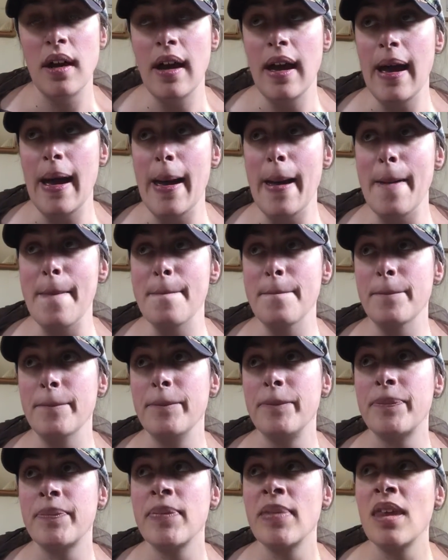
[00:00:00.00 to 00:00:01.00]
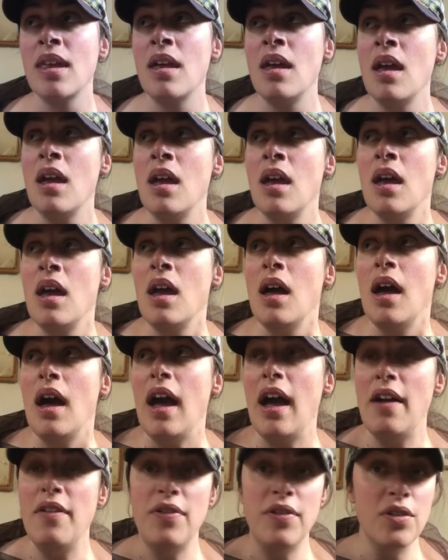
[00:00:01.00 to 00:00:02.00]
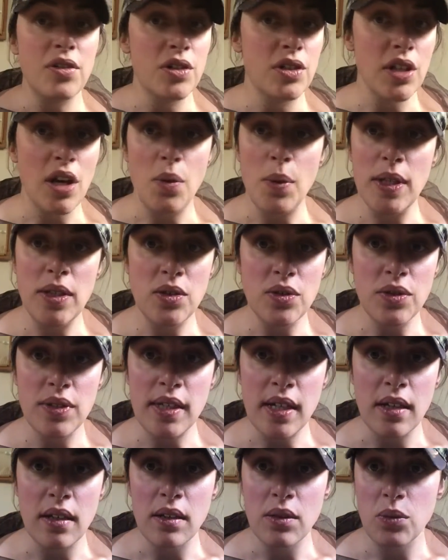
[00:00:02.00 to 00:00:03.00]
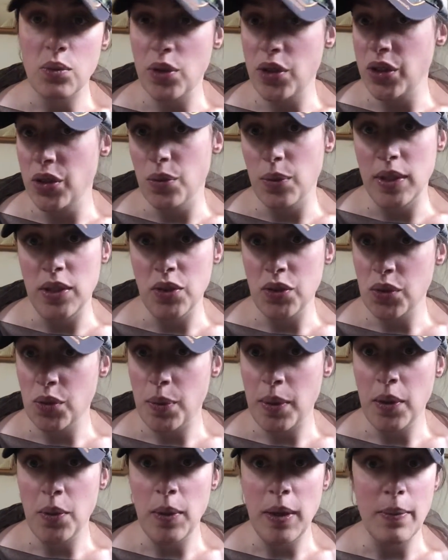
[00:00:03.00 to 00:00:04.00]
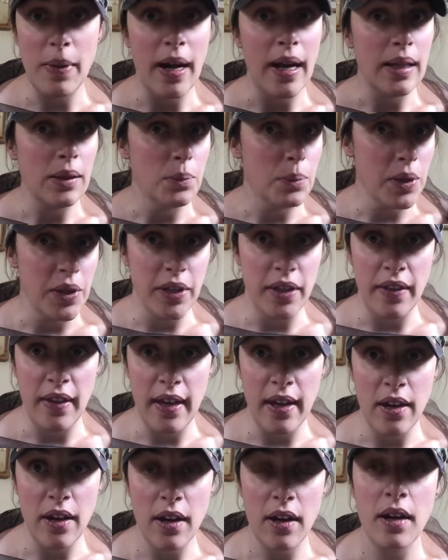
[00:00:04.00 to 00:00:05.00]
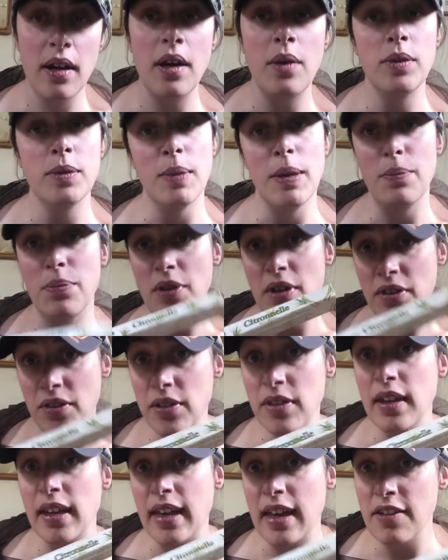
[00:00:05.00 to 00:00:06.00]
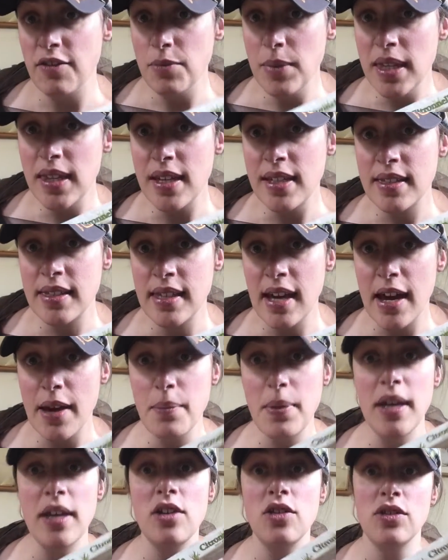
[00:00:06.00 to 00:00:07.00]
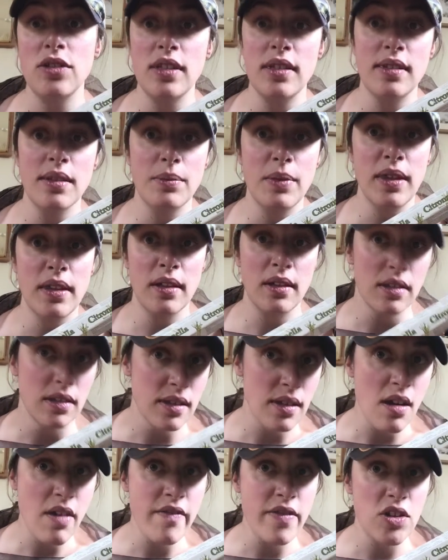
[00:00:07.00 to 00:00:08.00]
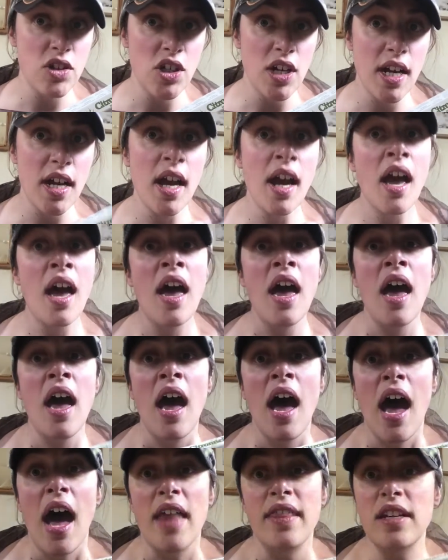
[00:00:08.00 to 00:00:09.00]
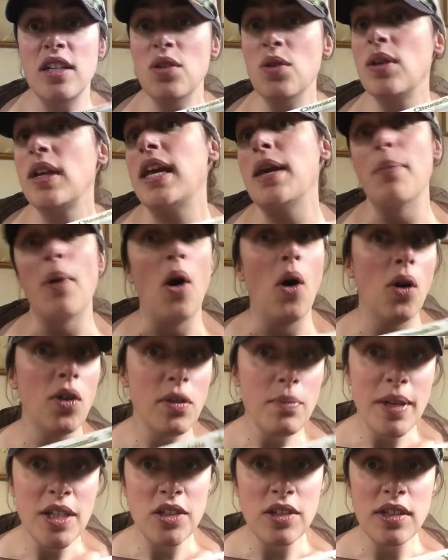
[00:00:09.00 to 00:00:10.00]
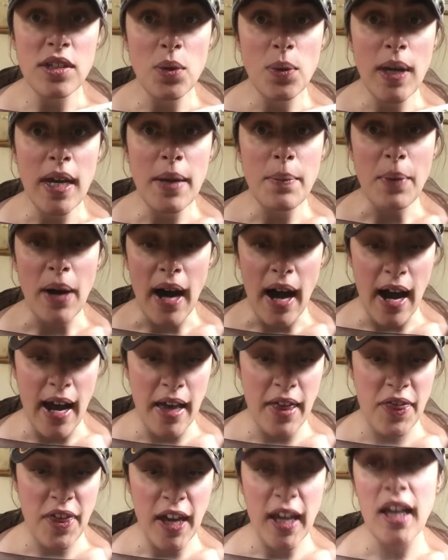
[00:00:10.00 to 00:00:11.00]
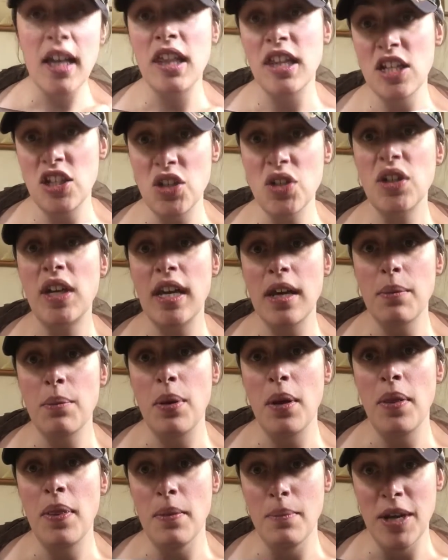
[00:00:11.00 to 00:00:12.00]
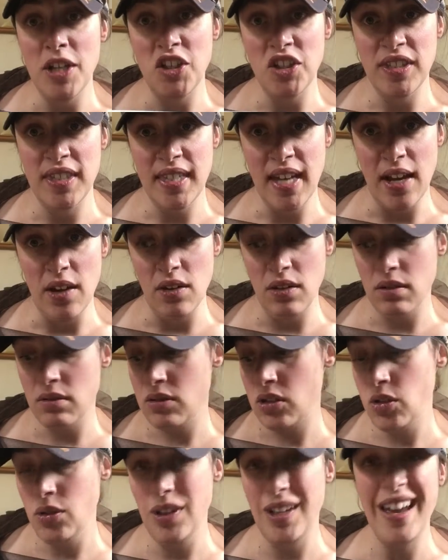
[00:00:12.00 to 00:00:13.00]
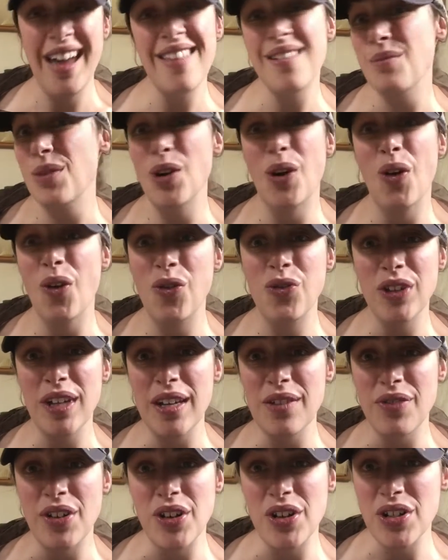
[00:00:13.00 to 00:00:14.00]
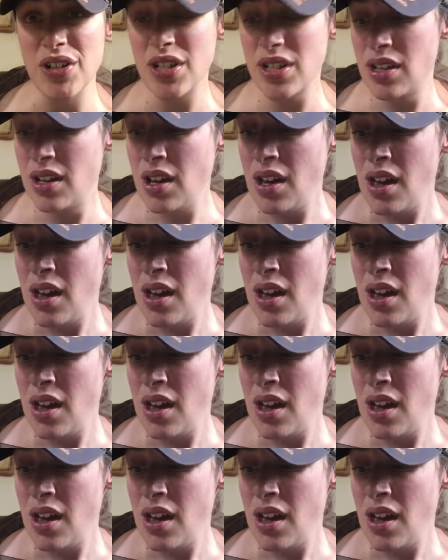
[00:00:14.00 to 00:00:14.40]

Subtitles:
If there's a windowsill where your window's open a wee bit, I'll burn it there. It's my brother that gave me this tip. He uses them in the conservatory. And they don't keep all the midges away, but I think they do keep the midges down. So you get them in all flavours.